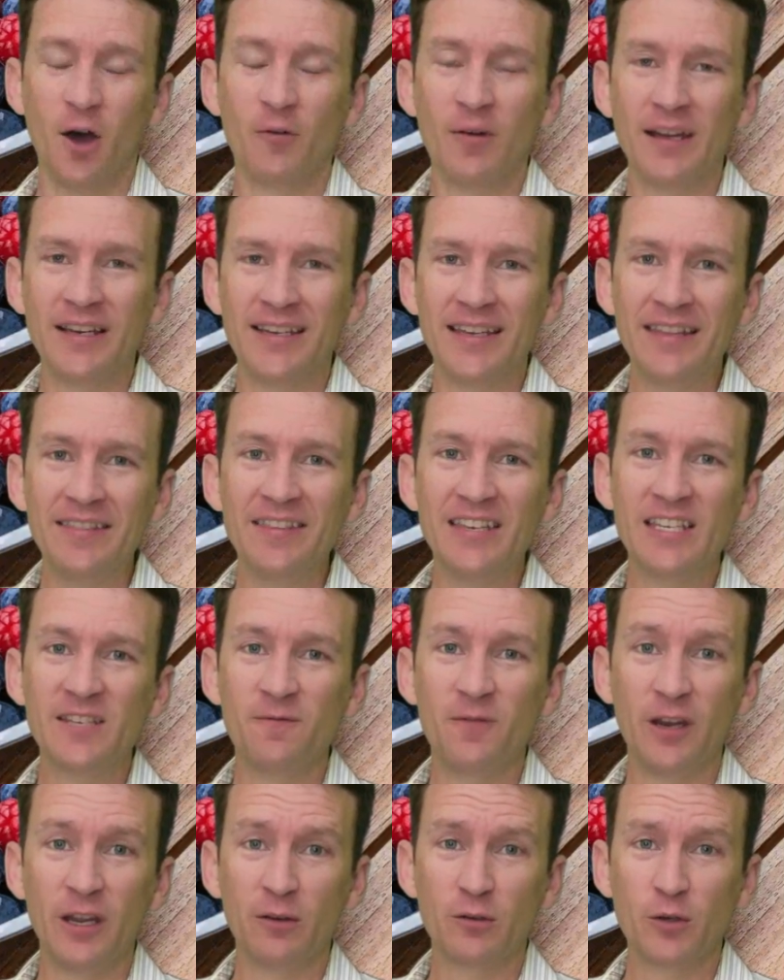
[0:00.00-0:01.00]
All right, in
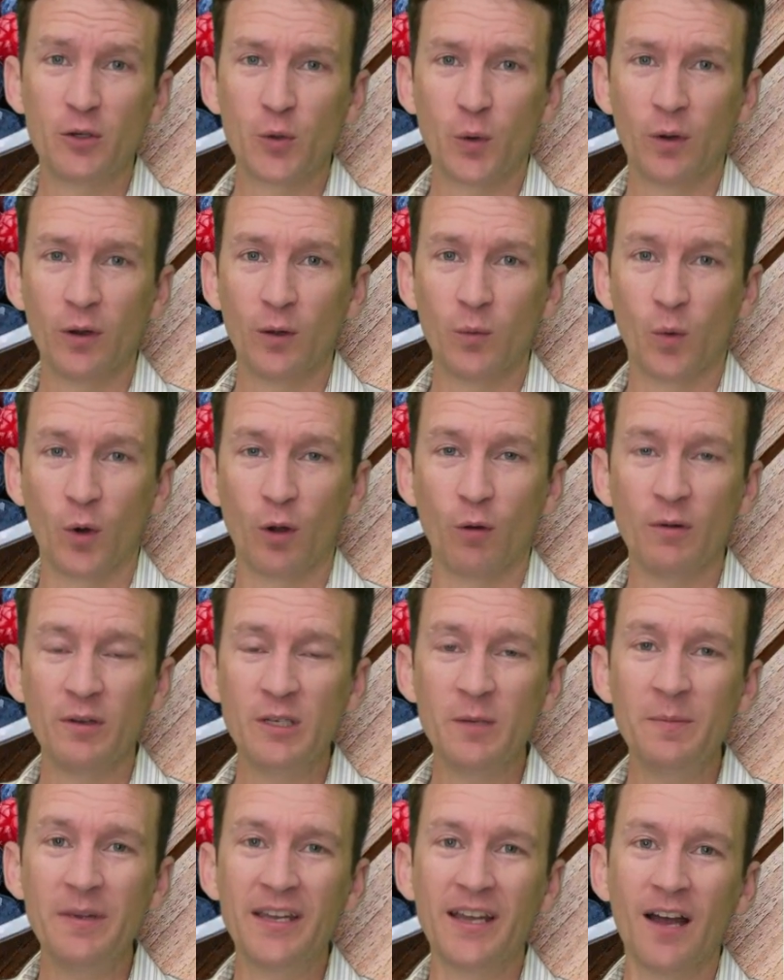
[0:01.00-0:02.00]
this video tutorial, we're
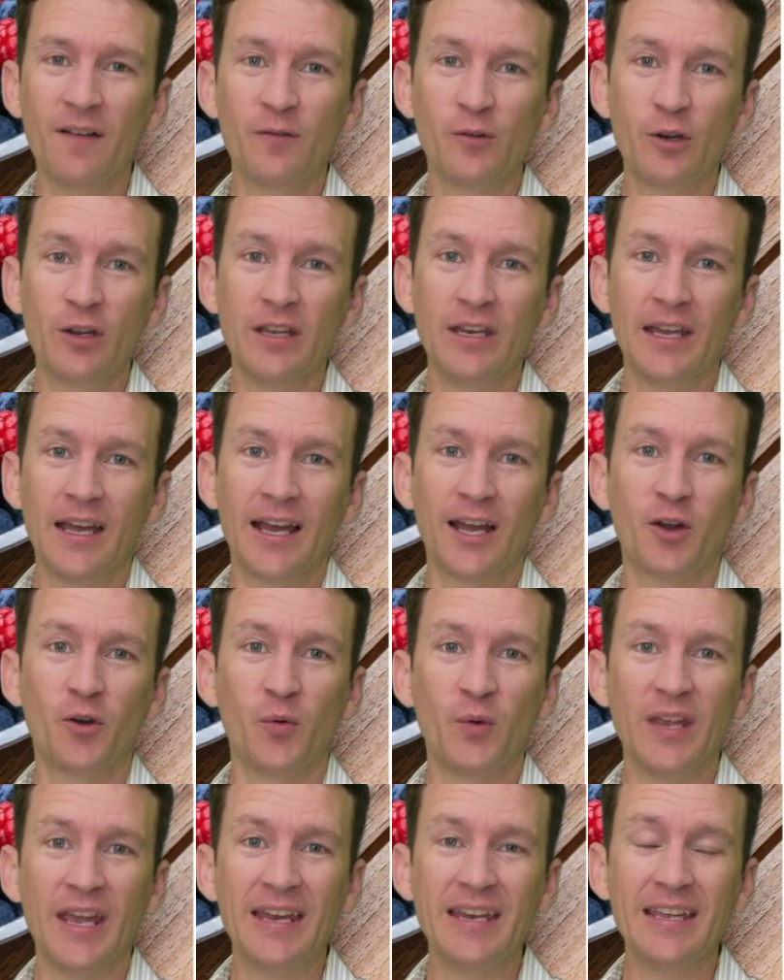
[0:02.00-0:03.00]
going to be covering
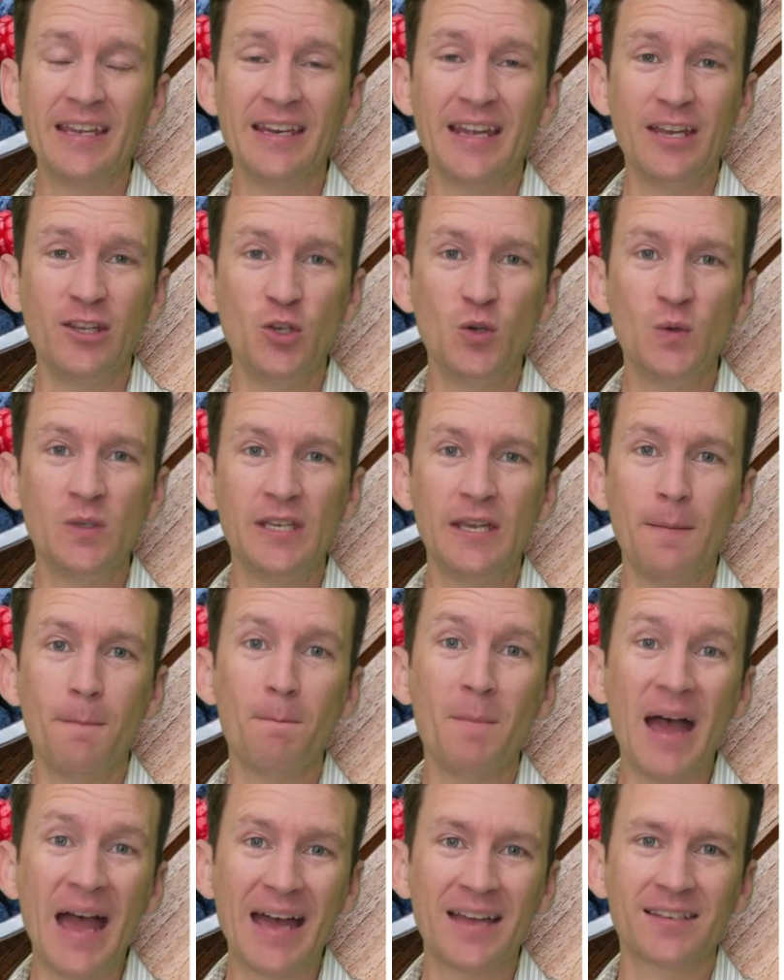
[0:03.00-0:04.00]
creating and
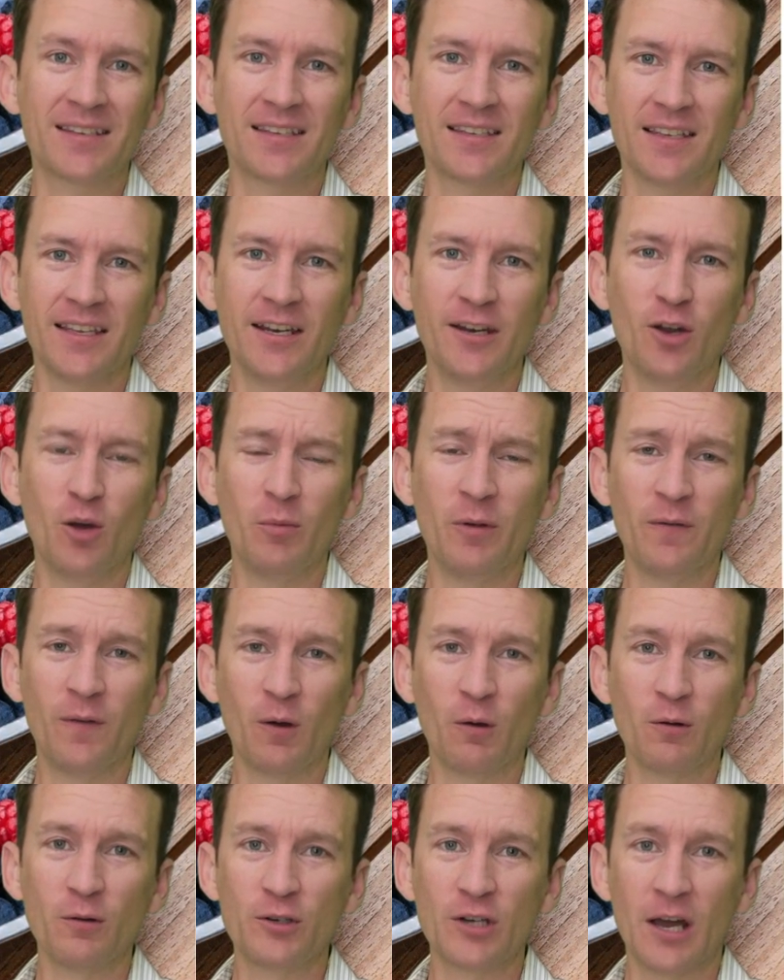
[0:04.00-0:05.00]
using masks in Adobe
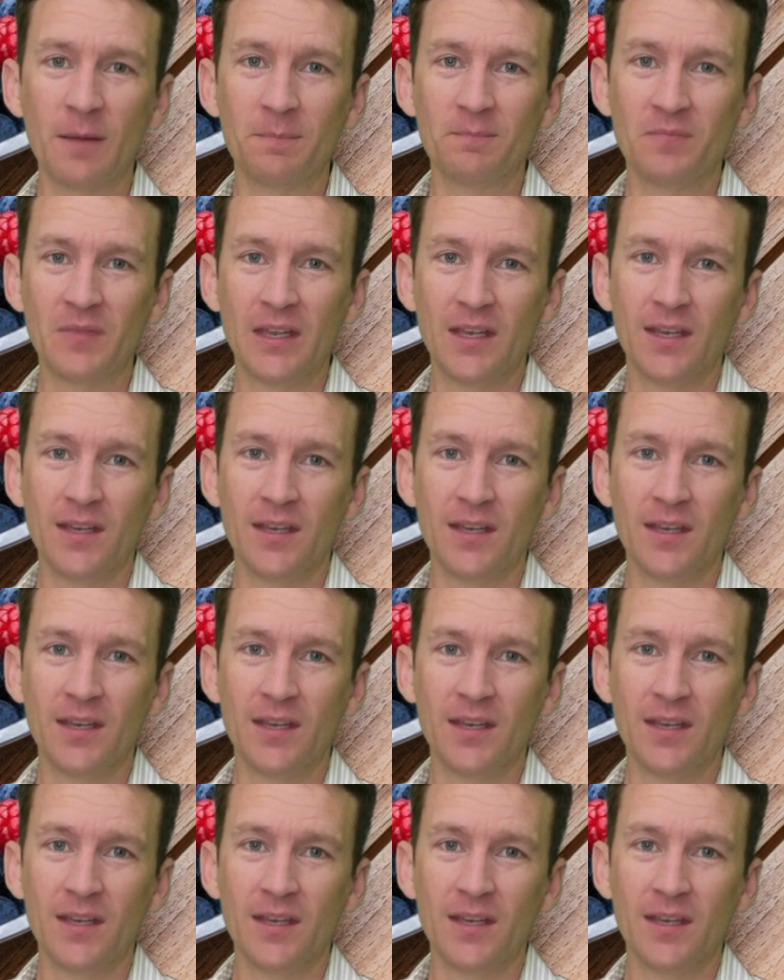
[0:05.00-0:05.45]
Photoshop.